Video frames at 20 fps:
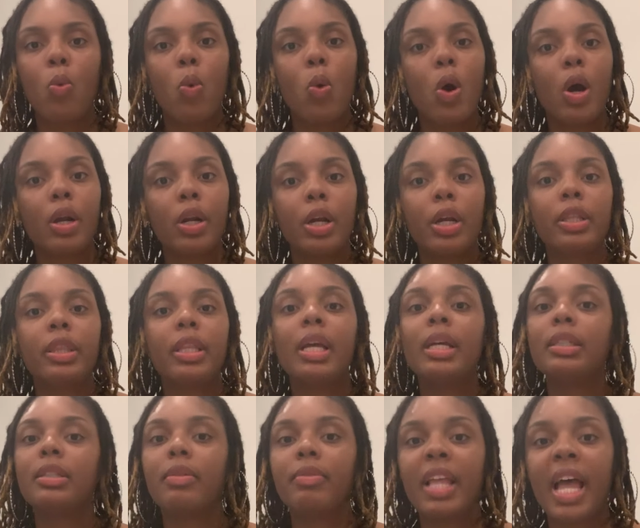water,
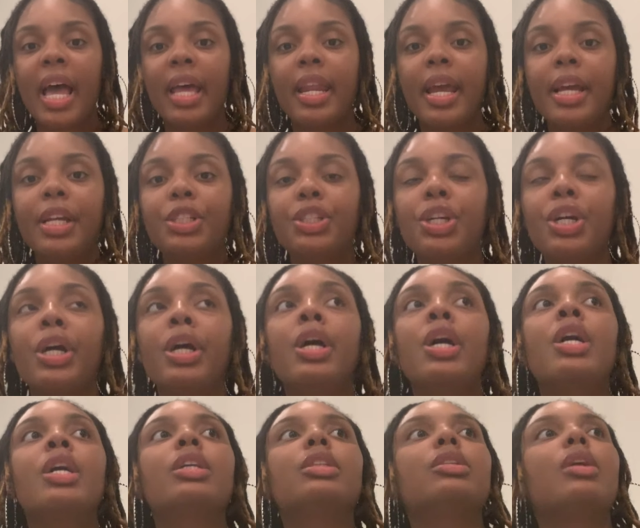things of that nature.
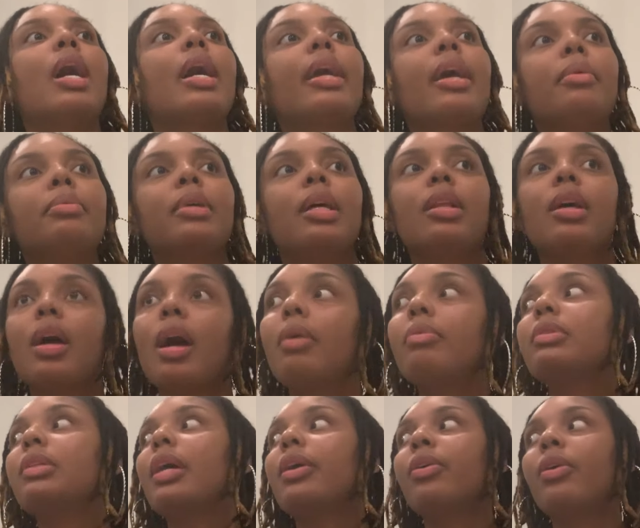So I kept telling her, I
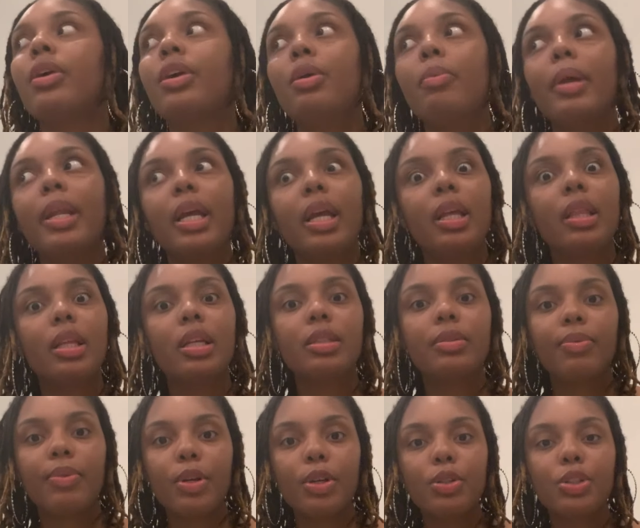was like, girl, you better eat this
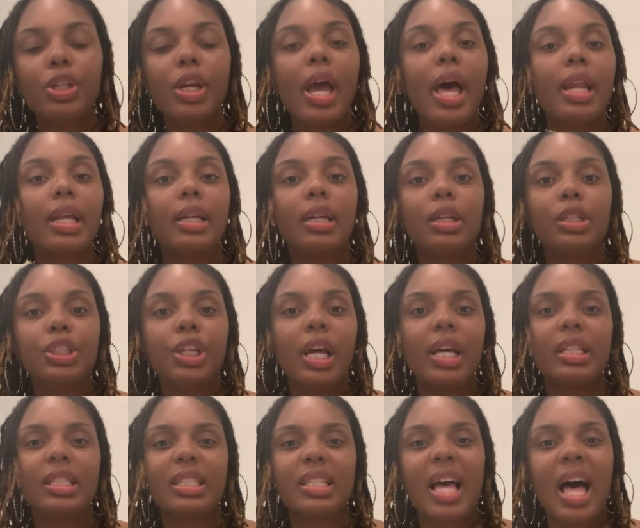food. She had a she
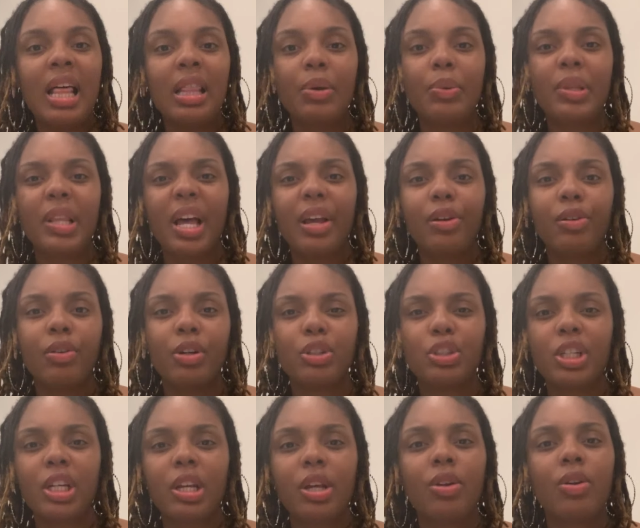had salad with like grilled
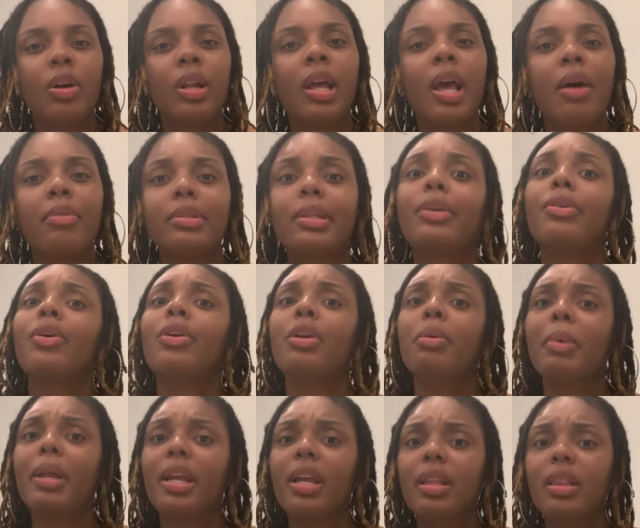chicken on it. I was like, girl, you
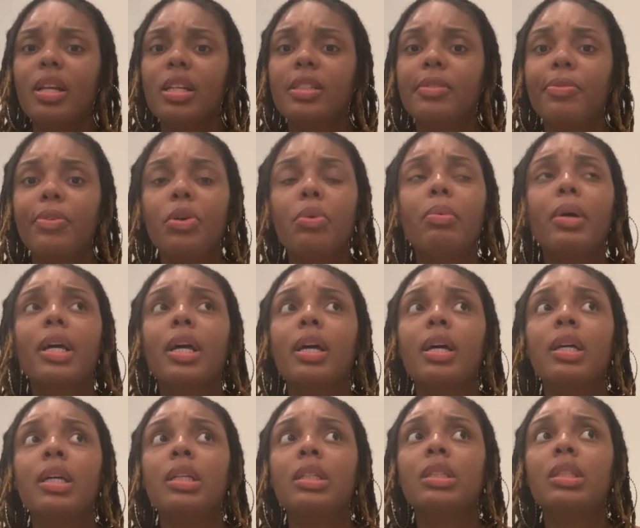better eat this food
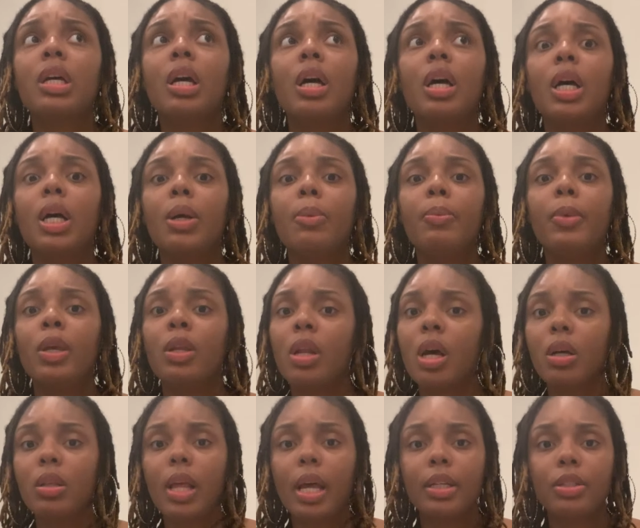because um, you
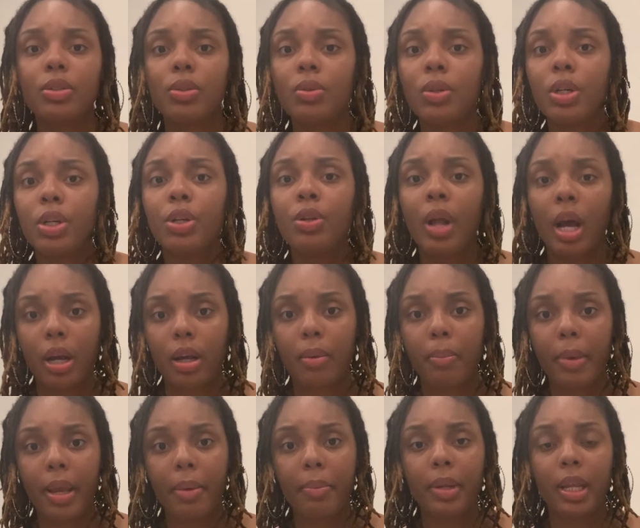know, like sooner you're not gonna
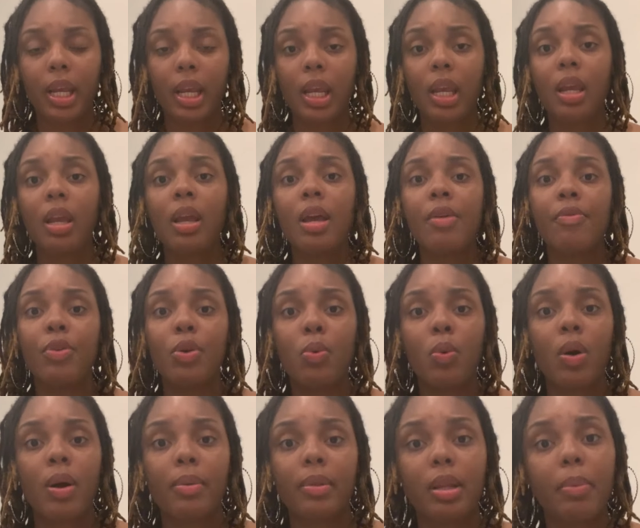be able to eat if you
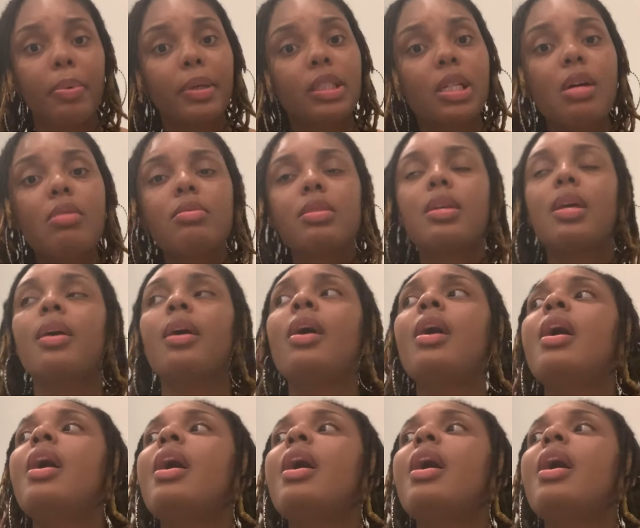want the Pitocin